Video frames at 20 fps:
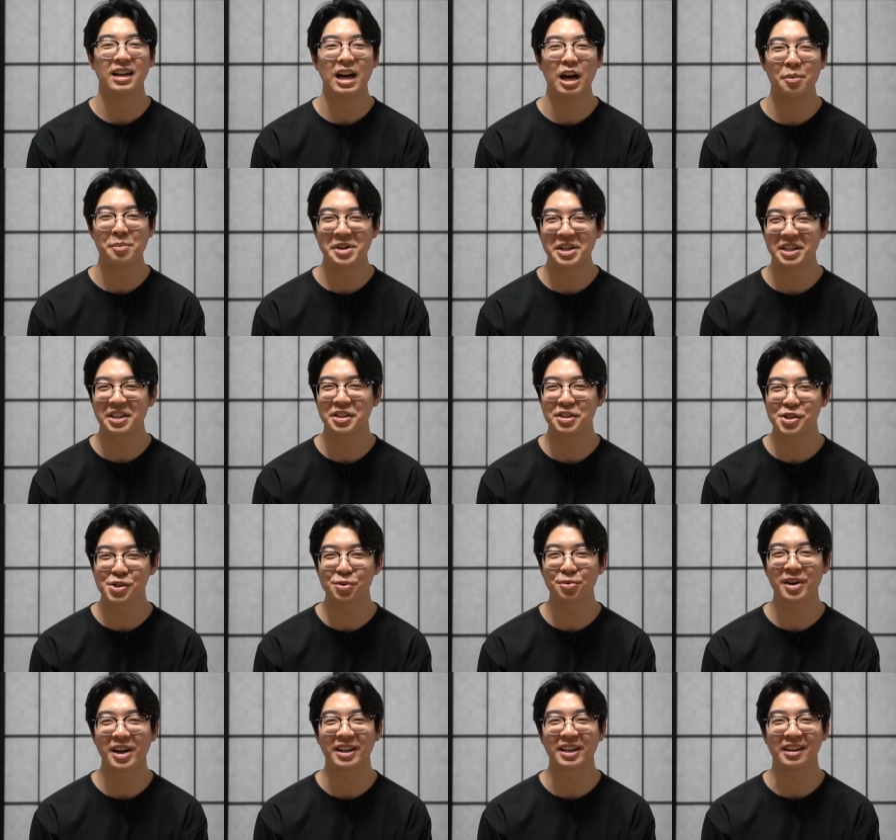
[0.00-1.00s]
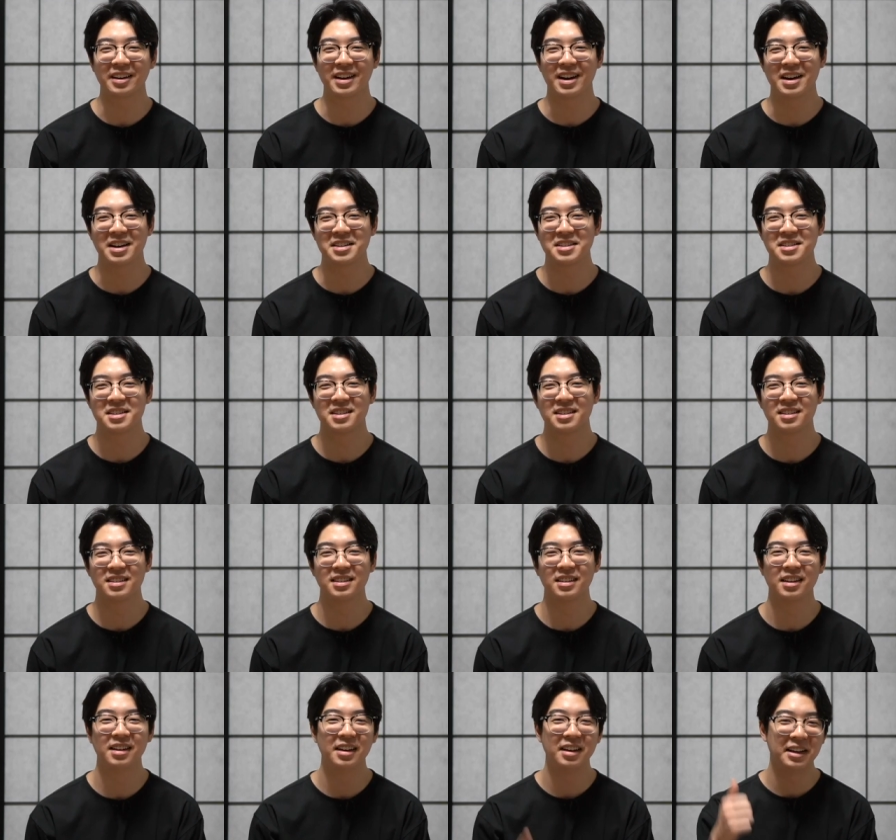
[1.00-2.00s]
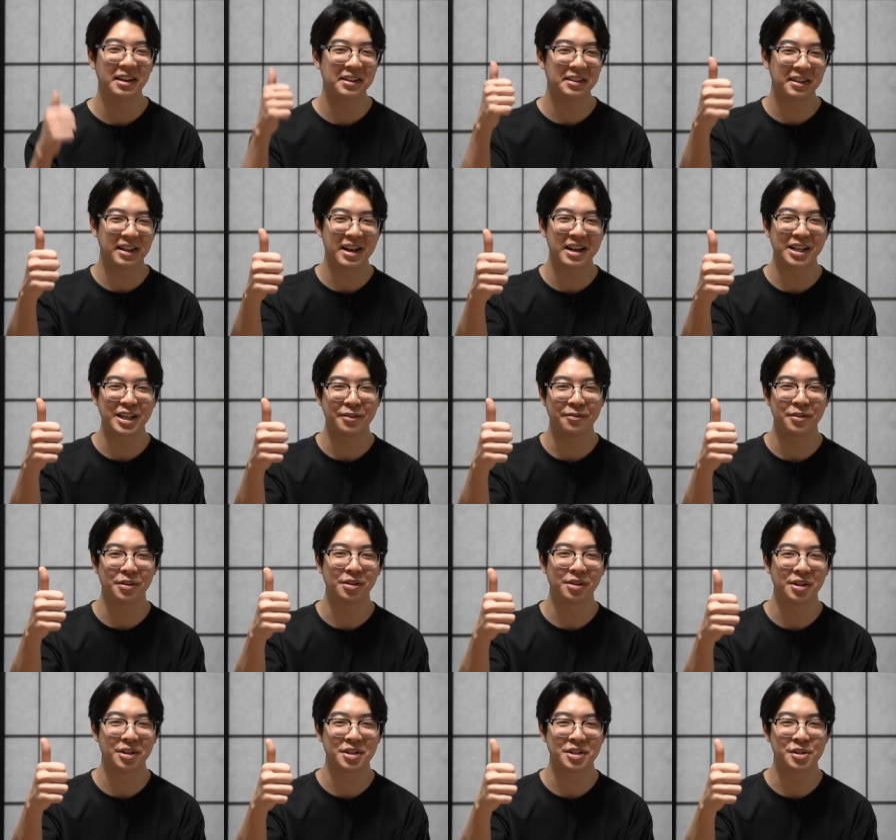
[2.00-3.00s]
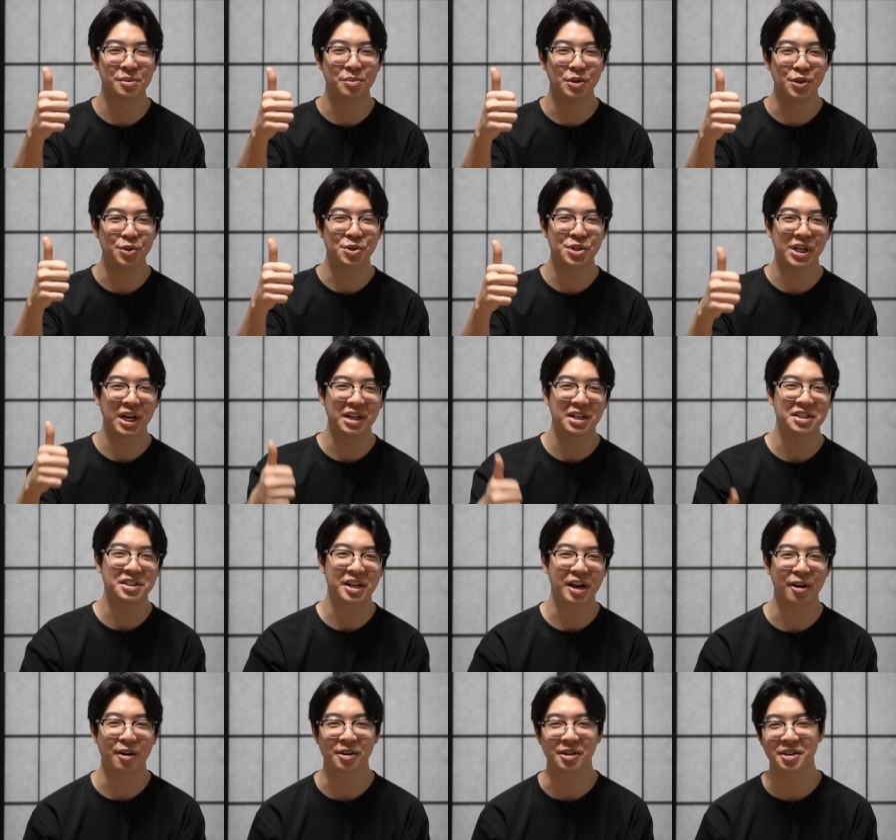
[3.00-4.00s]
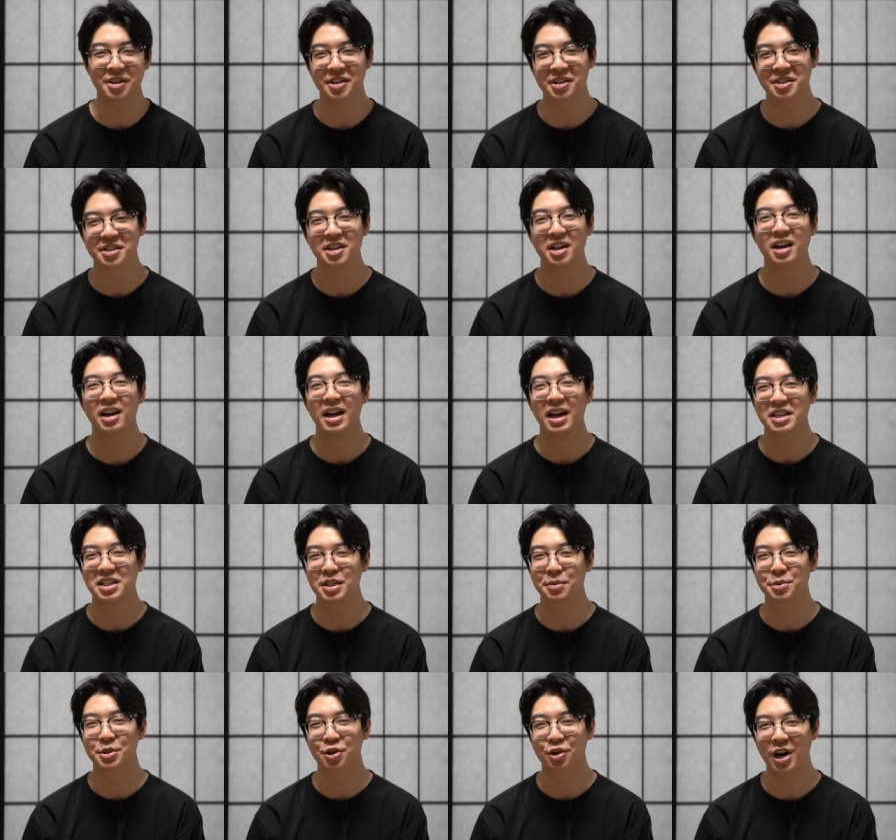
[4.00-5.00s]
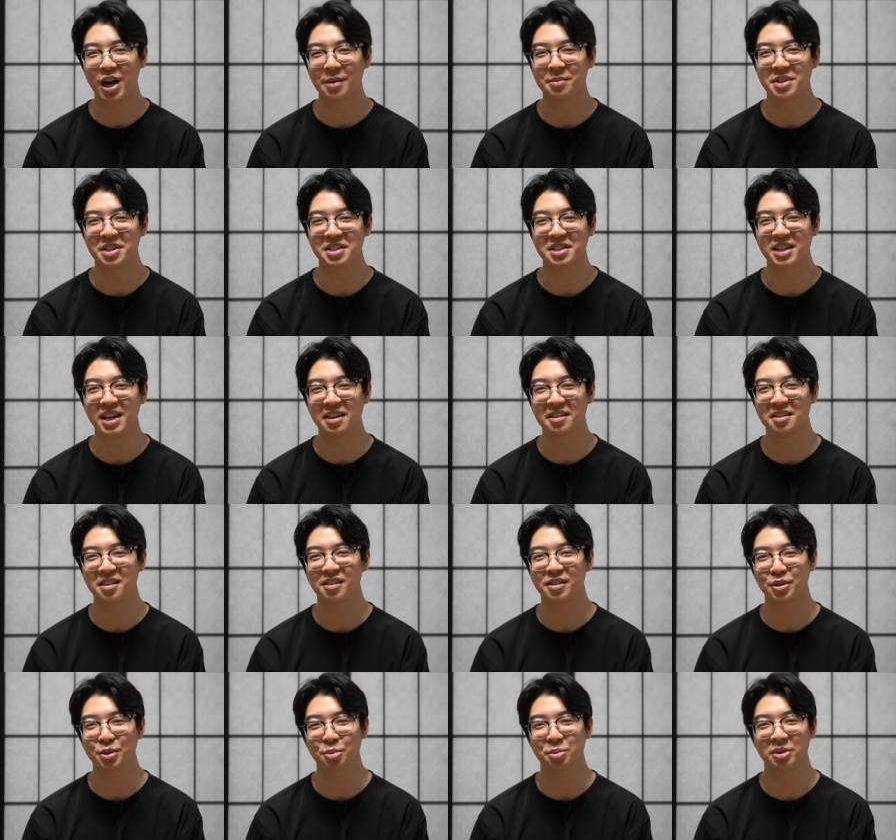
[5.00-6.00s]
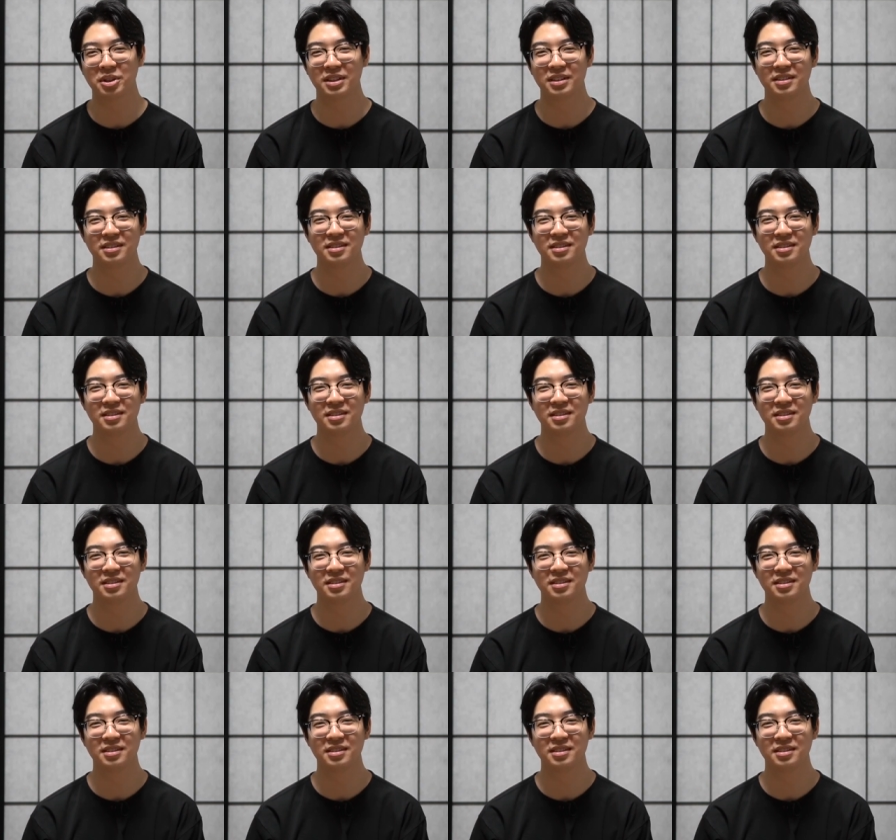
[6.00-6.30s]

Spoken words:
How many could you recognize? Hit like if you learned some new Chinese characters, and subscribe to stay in the loop.